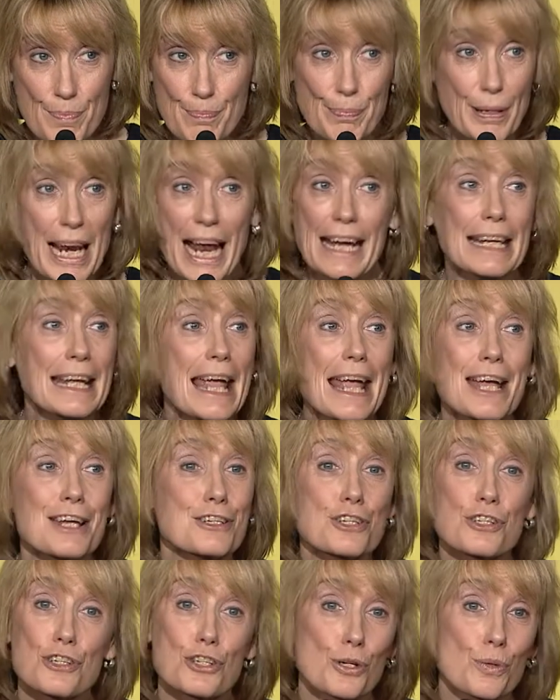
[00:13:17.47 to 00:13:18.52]
But I
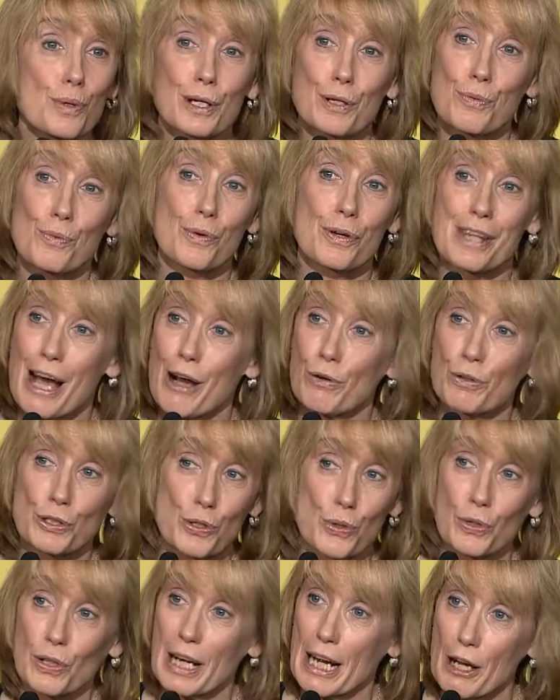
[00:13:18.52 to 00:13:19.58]
can't do it without
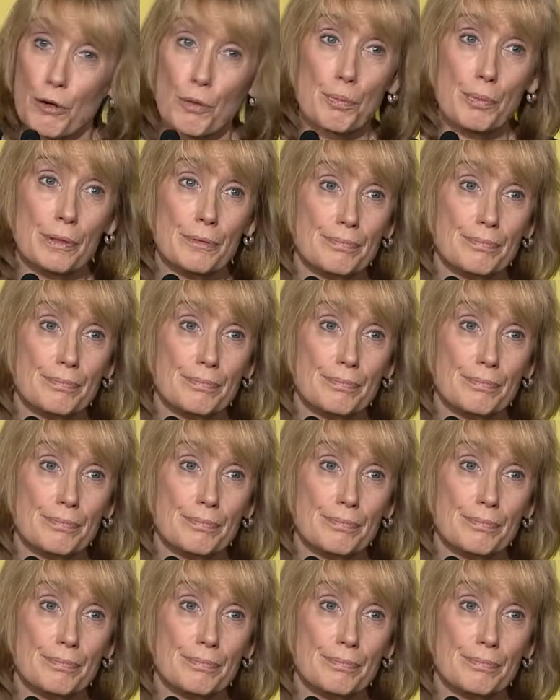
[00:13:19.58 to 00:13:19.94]
your help.